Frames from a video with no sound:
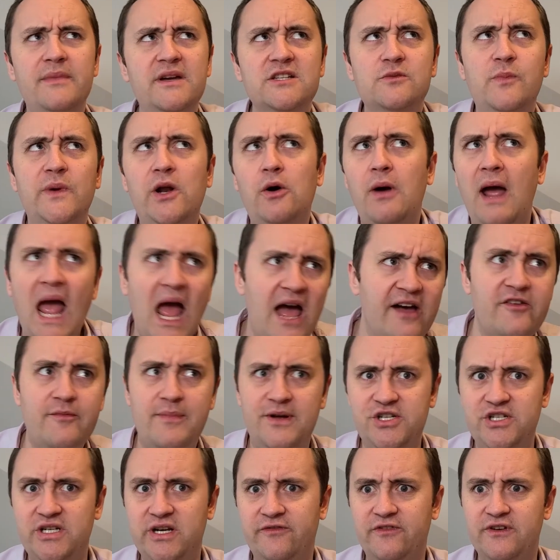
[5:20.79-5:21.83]
is, we don't have a bunch
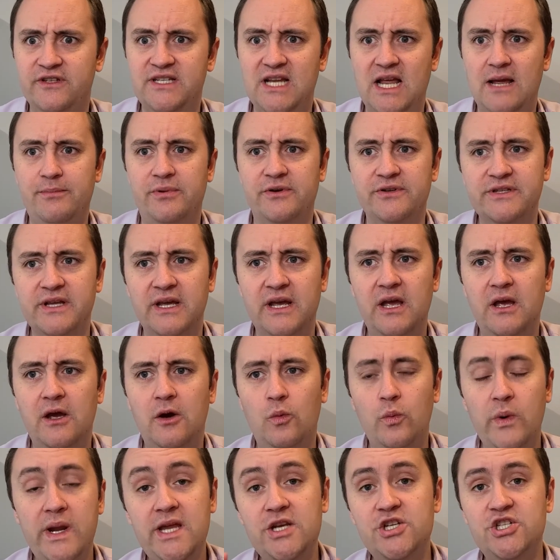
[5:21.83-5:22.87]
of different samples.
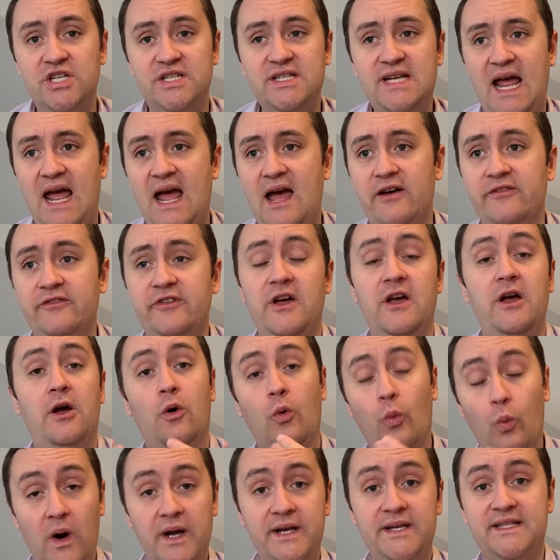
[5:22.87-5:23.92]
We just have
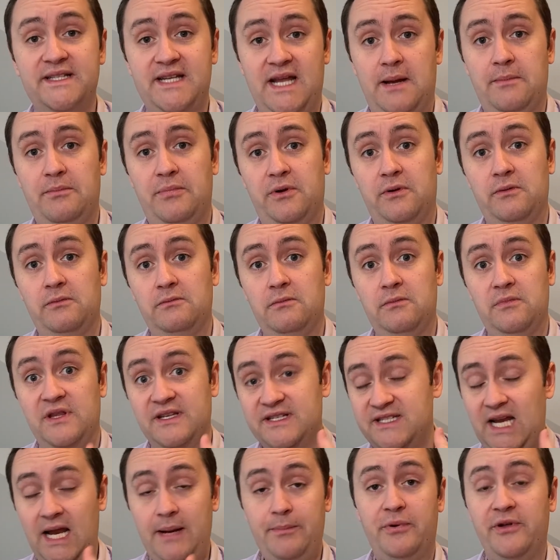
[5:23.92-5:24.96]
one sample, the
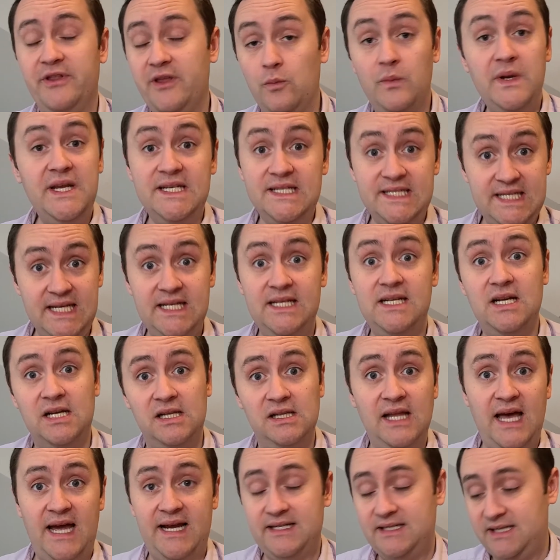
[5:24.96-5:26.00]
sample that we did
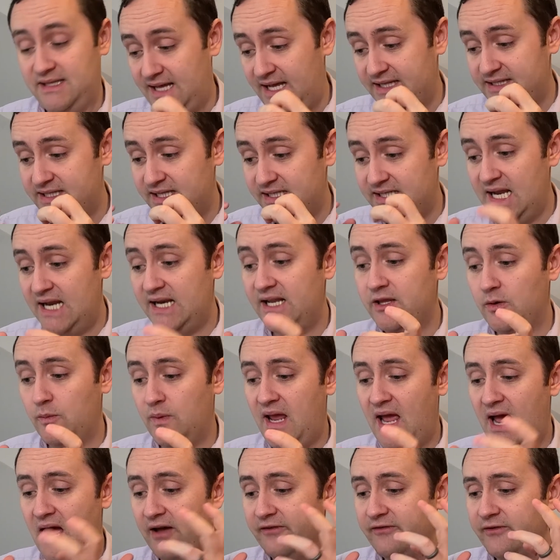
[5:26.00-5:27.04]
collect, and that's the data that we
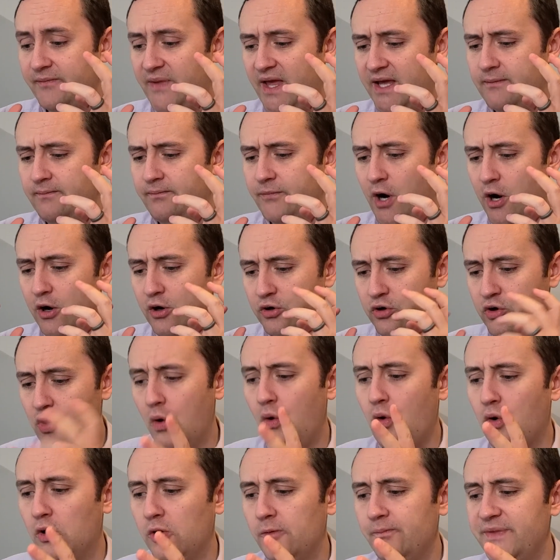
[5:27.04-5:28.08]
have. And our
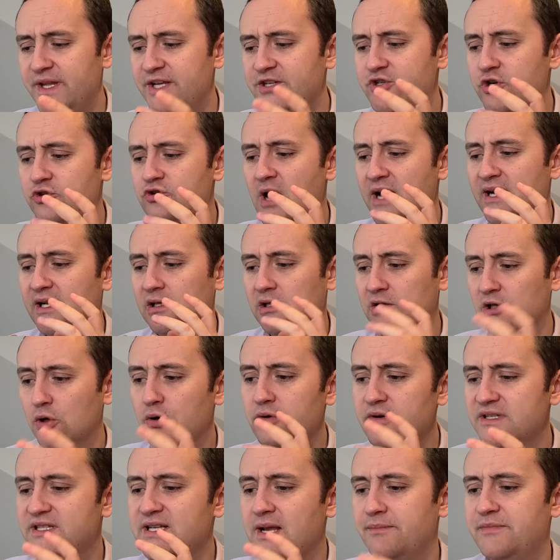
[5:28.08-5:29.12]
goal is to try to
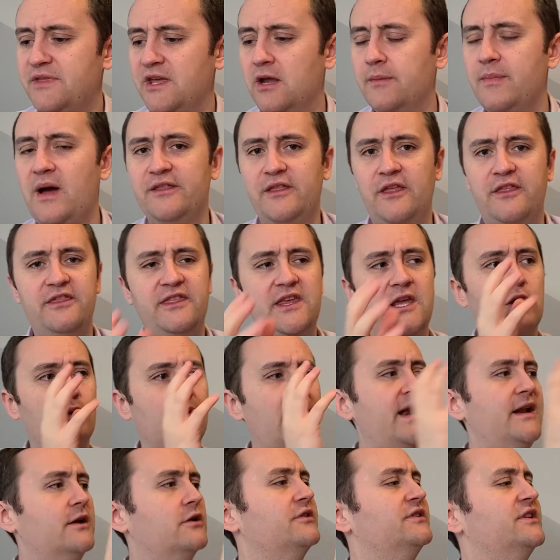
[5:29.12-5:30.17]
learn something about the
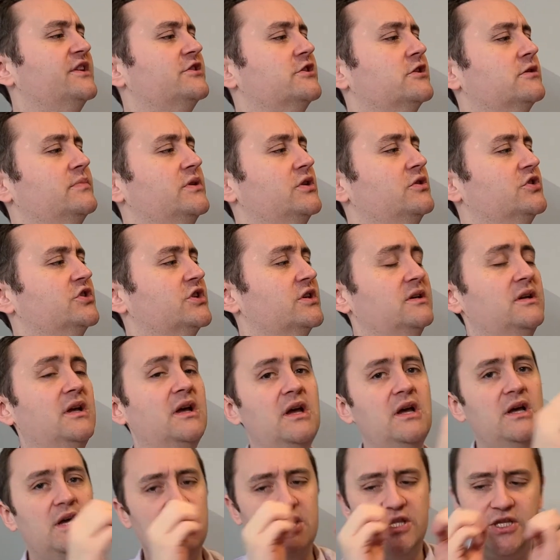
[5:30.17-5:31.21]
theoretical distribution
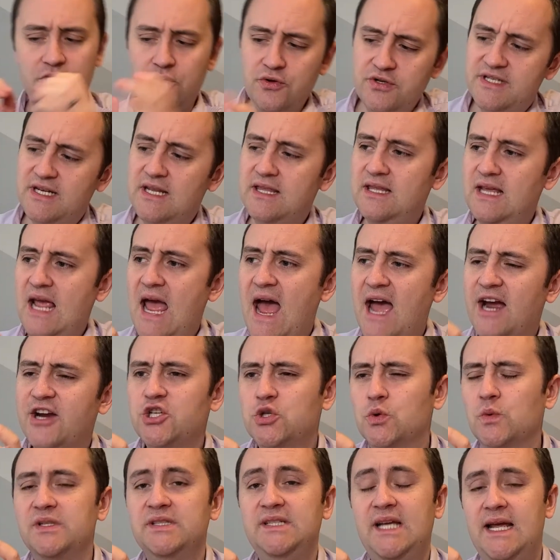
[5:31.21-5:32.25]
using the
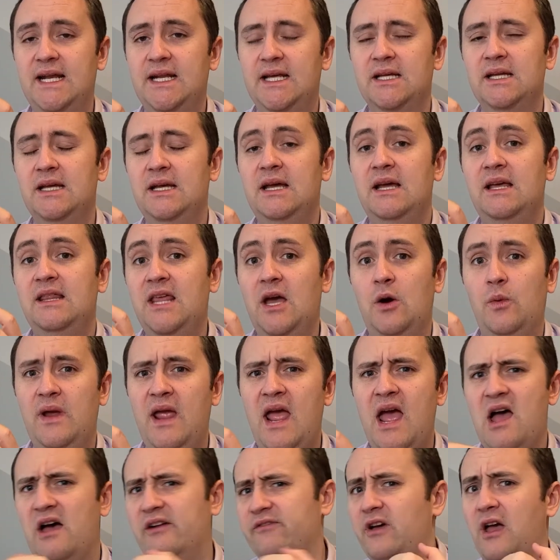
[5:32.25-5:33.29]
actual data that we
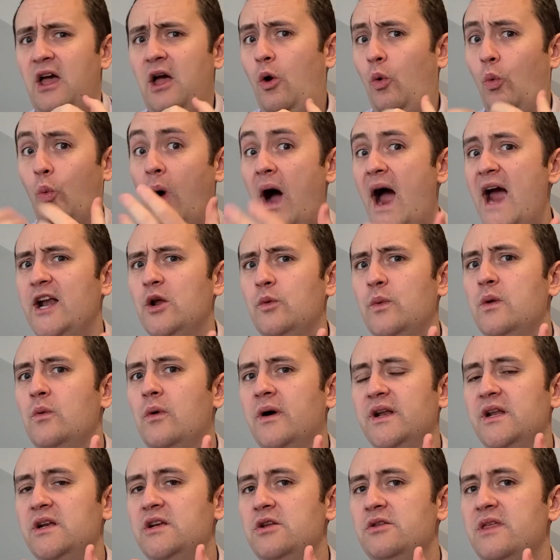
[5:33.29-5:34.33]
have. Why do we want
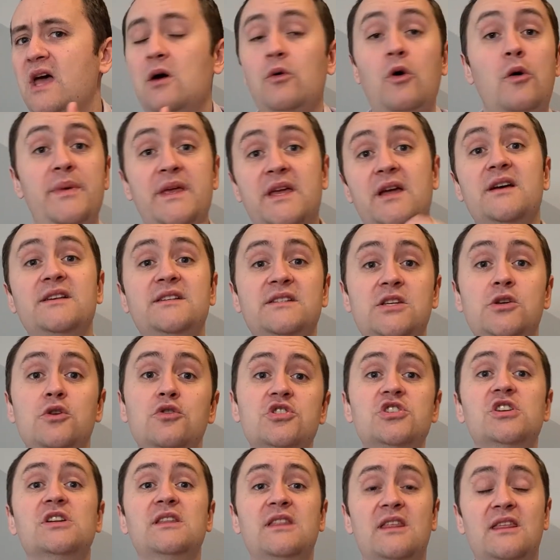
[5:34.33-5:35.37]
to do that? Well, because
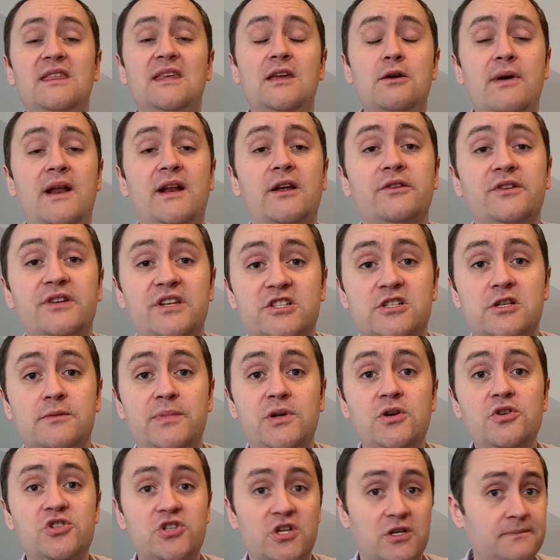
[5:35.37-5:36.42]
usually the theoretical
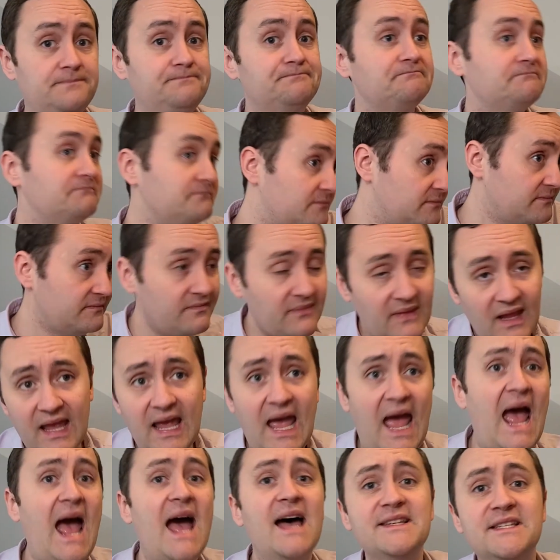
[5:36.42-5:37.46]
distribution
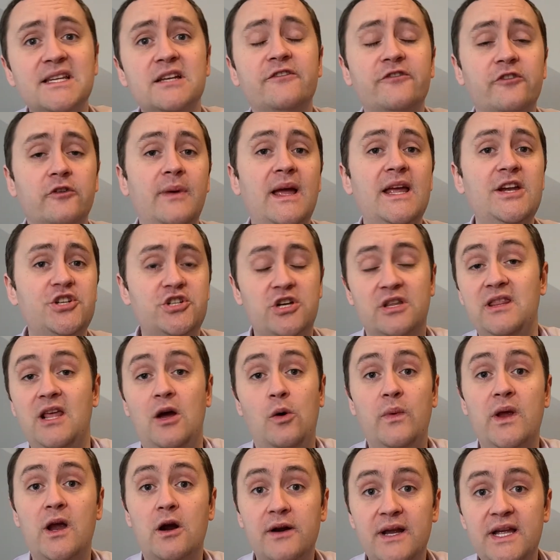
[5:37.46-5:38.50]
has information that
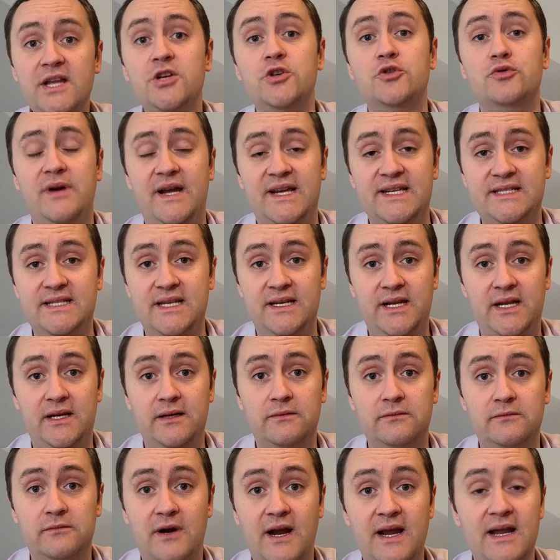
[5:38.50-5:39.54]
we are interested in,
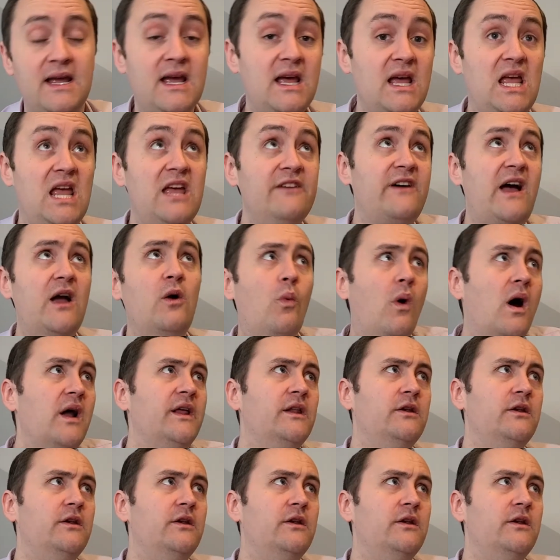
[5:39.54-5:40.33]
right? If I want to